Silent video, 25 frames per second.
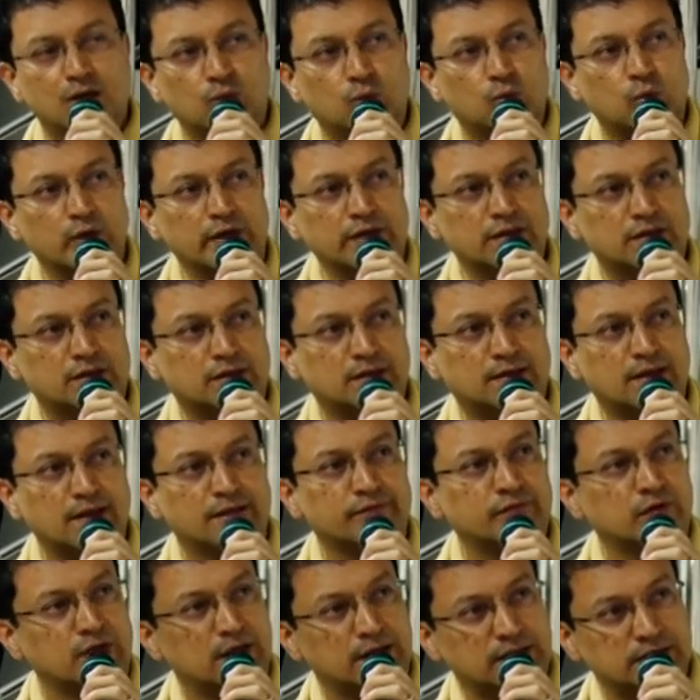With
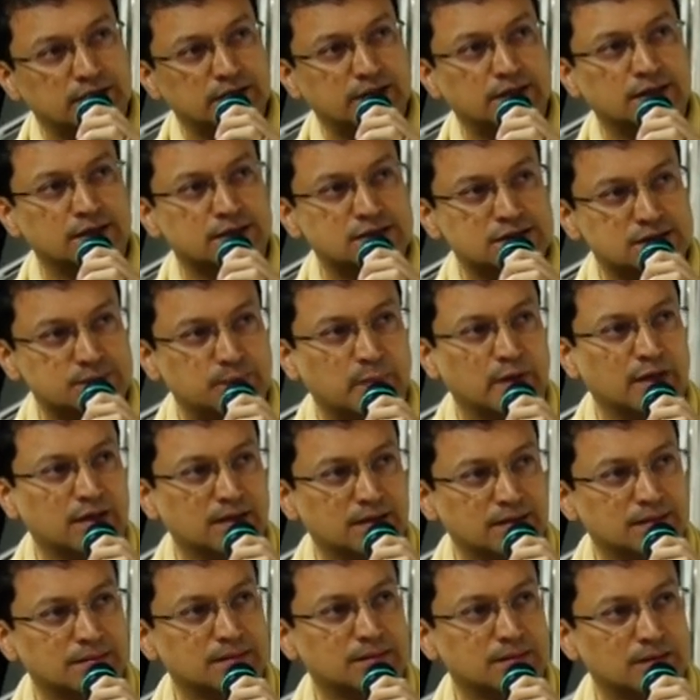Kevan, it's
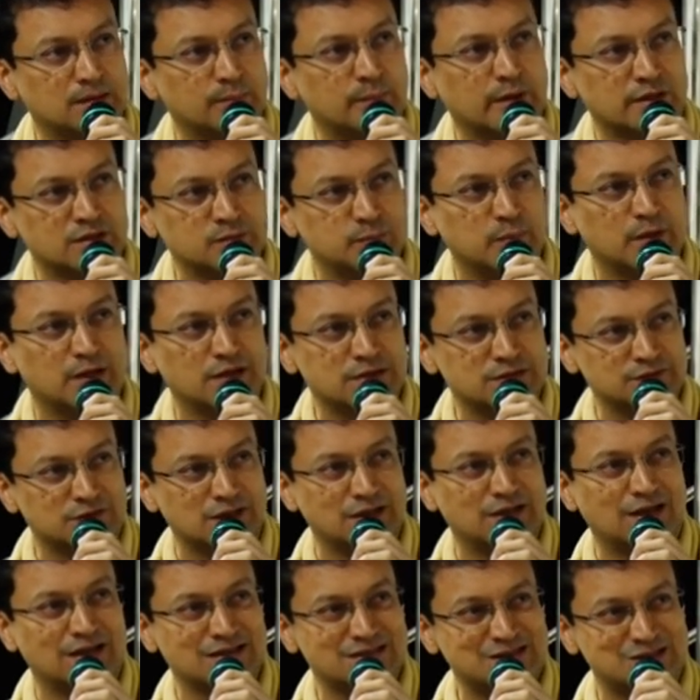been the better part of the
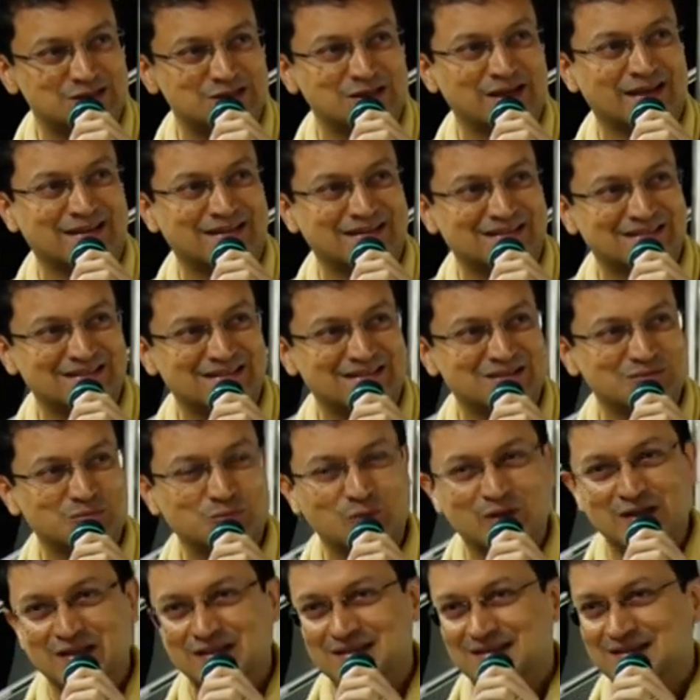last decade
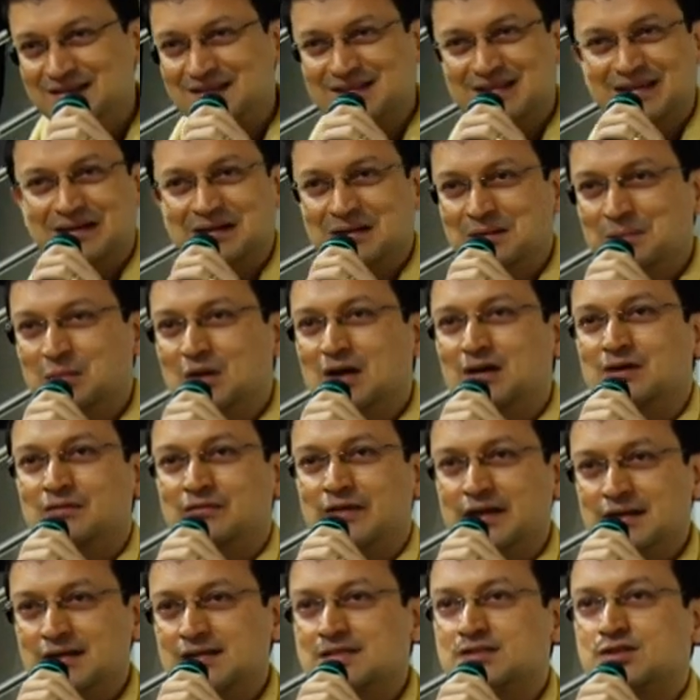with a
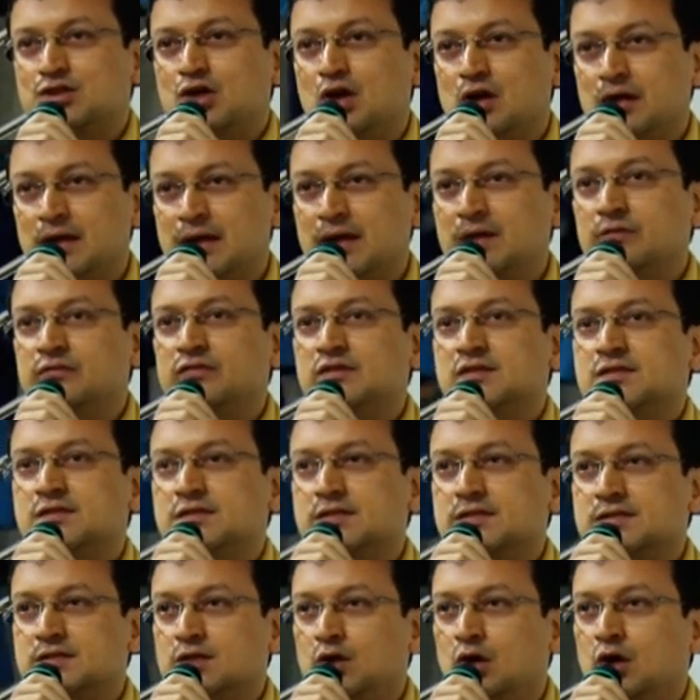very strong
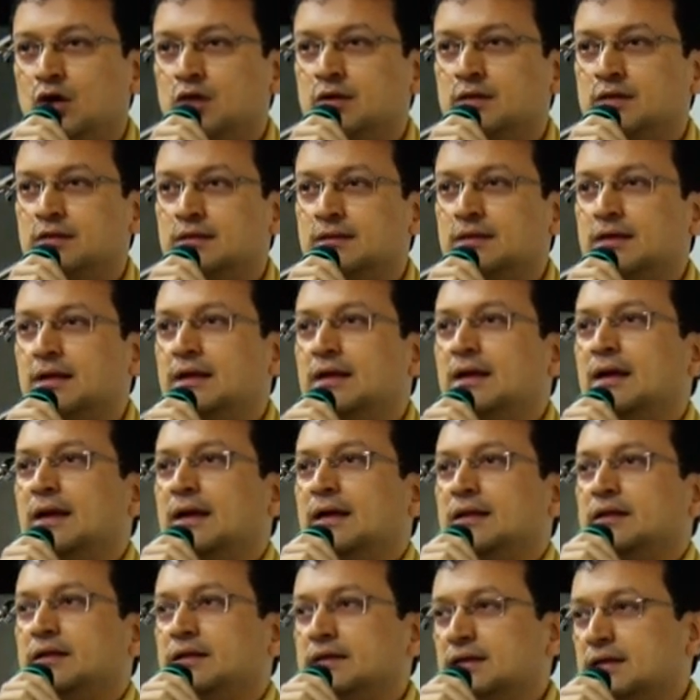emphasis on
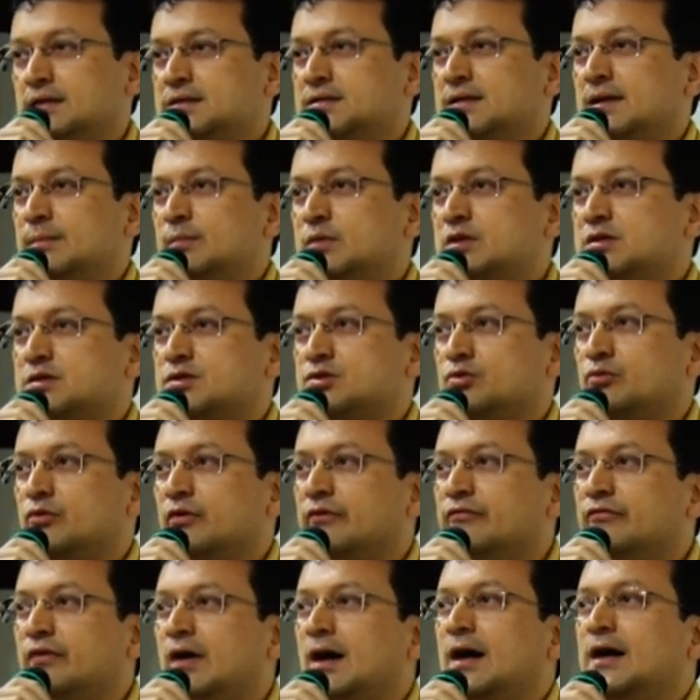the attempt to
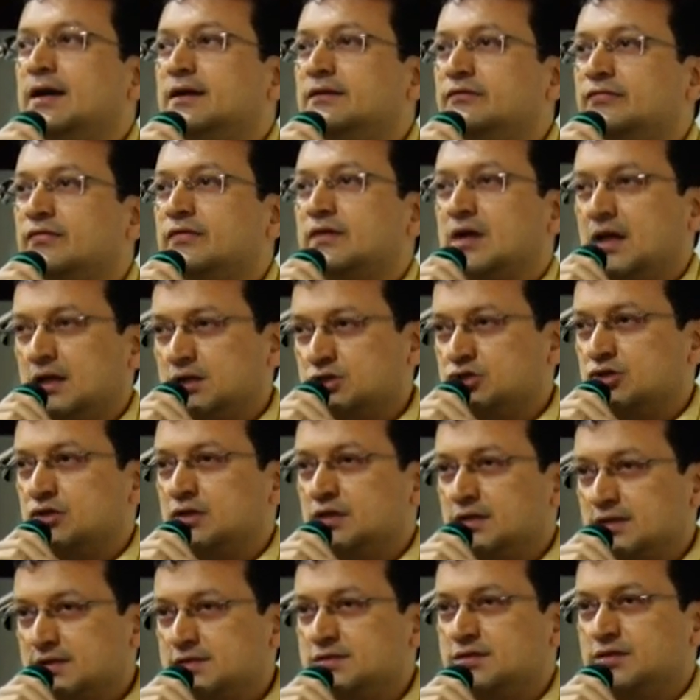revive cultural
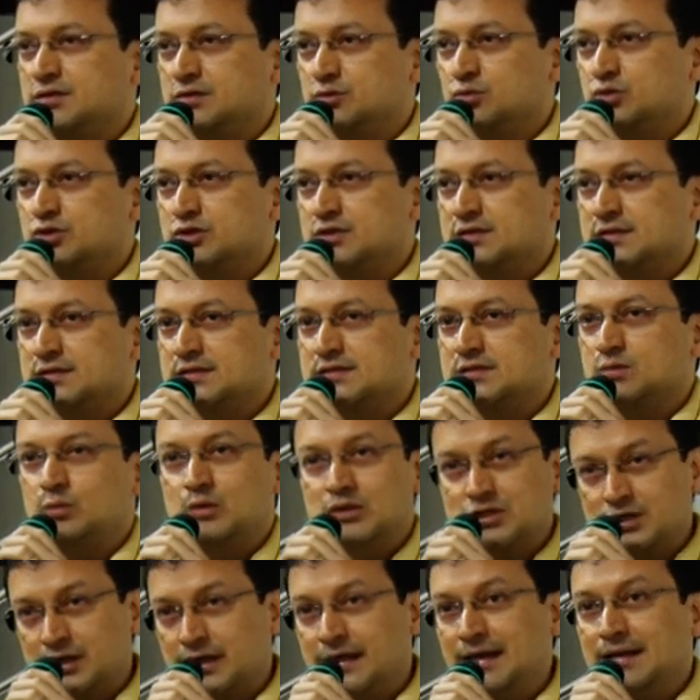institutions,
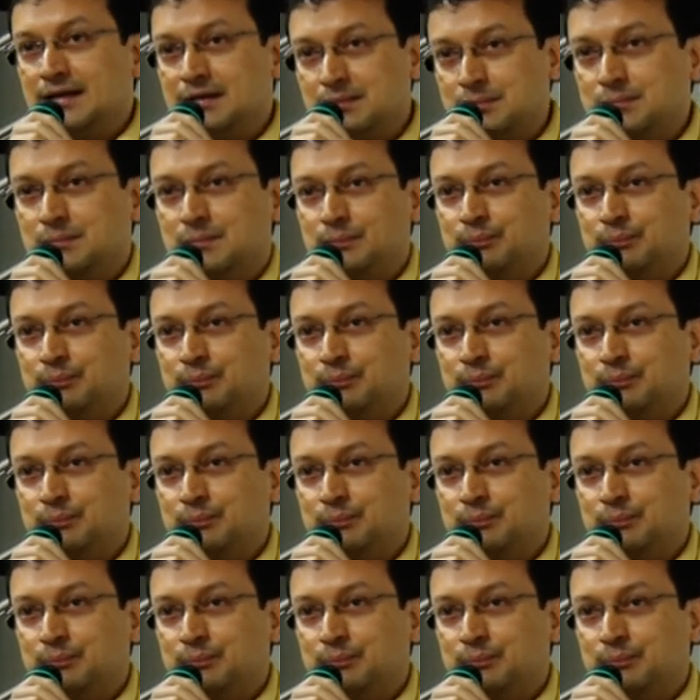which again